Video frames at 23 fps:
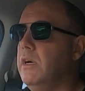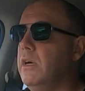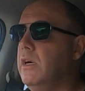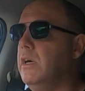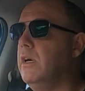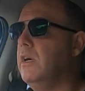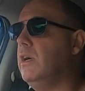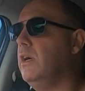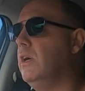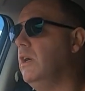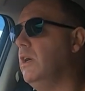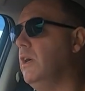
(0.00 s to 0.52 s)

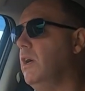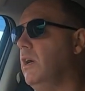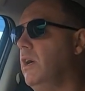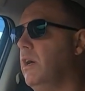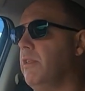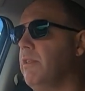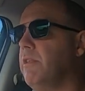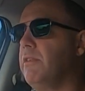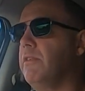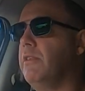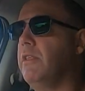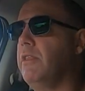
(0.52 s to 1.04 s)

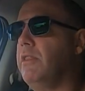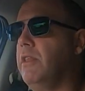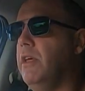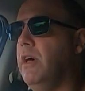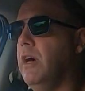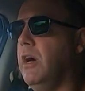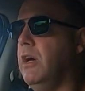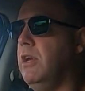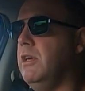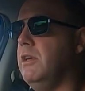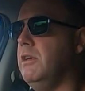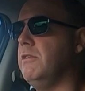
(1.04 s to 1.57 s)
Other than
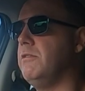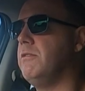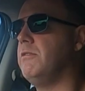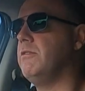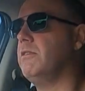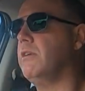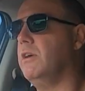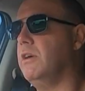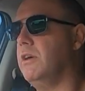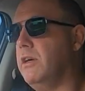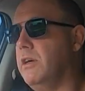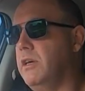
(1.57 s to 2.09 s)
that,
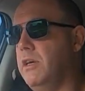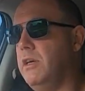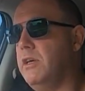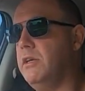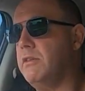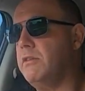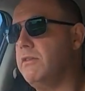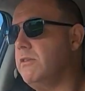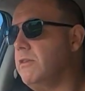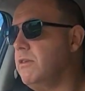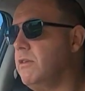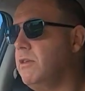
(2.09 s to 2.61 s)

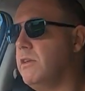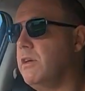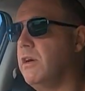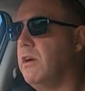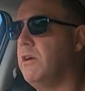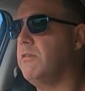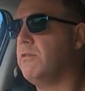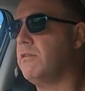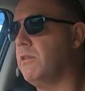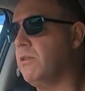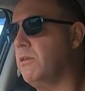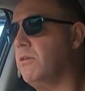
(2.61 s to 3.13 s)
it
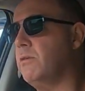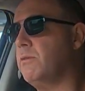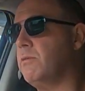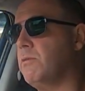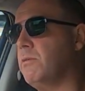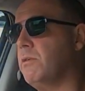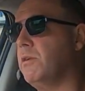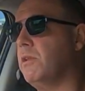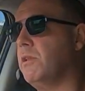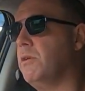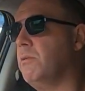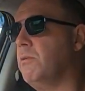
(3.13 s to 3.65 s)
goes along
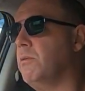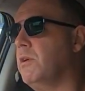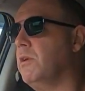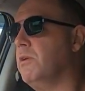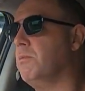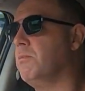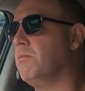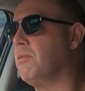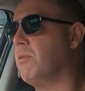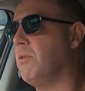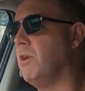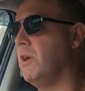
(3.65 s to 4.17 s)
really
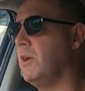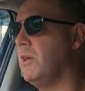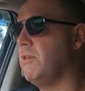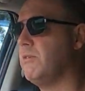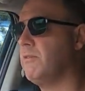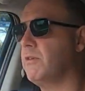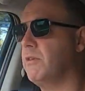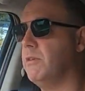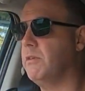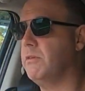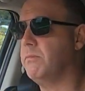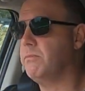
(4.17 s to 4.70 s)
well.
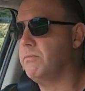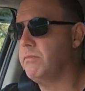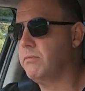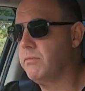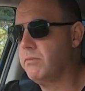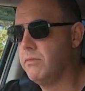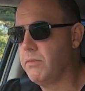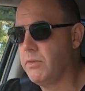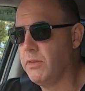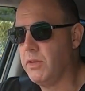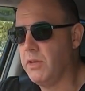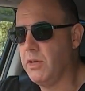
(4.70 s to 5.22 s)
Brakes are
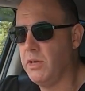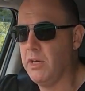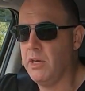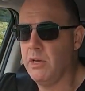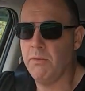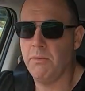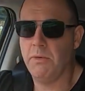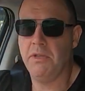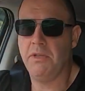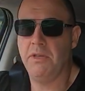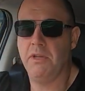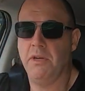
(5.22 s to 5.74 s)

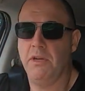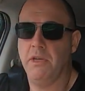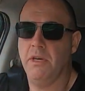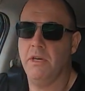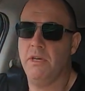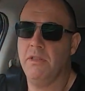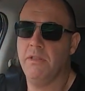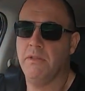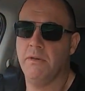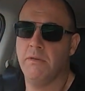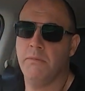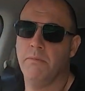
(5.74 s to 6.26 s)
there when you
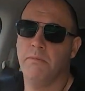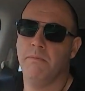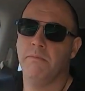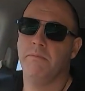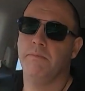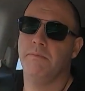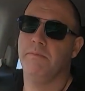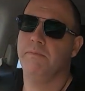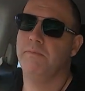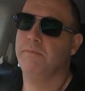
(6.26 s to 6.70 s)
need them.